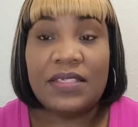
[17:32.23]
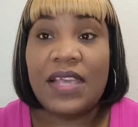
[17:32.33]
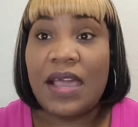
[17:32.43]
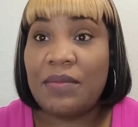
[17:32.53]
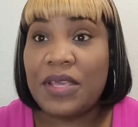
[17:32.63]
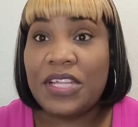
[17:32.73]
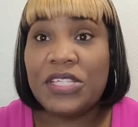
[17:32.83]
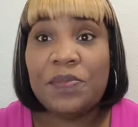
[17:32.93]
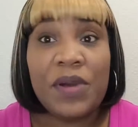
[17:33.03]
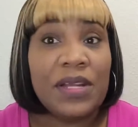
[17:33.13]

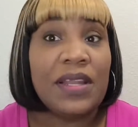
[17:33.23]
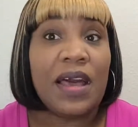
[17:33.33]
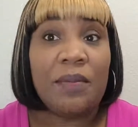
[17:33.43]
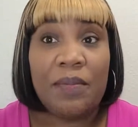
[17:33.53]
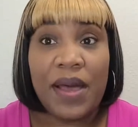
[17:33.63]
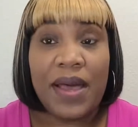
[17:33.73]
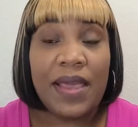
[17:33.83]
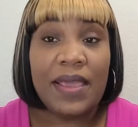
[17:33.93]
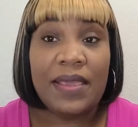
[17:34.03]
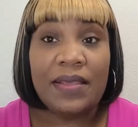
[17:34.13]
damaged but not
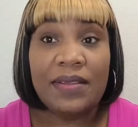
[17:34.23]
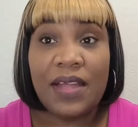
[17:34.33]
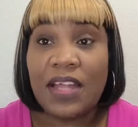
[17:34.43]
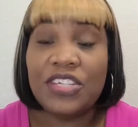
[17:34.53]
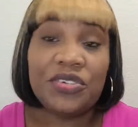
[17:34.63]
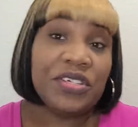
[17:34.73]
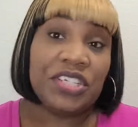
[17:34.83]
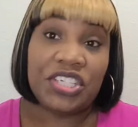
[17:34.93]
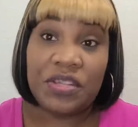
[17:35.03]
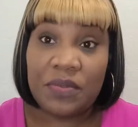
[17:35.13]
during
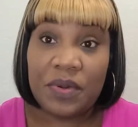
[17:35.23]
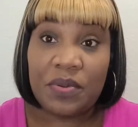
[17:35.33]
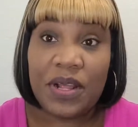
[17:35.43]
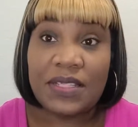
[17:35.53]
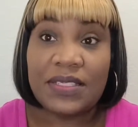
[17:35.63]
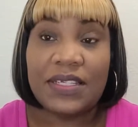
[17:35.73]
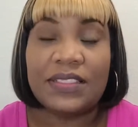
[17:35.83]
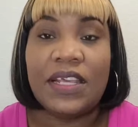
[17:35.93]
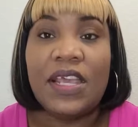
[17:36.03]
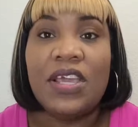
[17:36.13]
the shipment
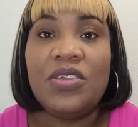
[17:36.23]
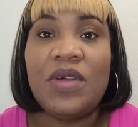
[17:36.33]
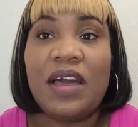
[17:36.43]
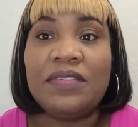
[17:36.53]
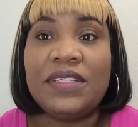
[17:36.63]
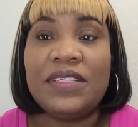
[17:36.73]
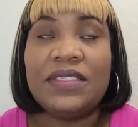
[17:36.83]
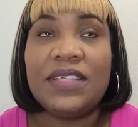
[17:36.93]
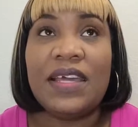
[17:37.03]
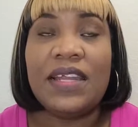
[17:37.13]
process. You have to
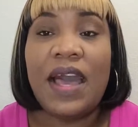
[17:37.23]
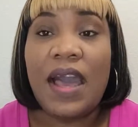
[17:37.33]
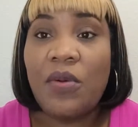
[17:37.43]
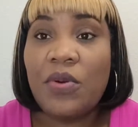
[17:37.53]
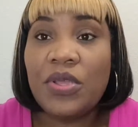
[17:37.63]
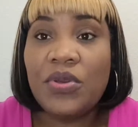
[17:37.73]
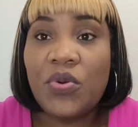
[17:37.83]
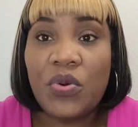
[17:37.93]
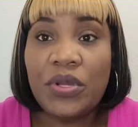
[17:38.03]
decide how will you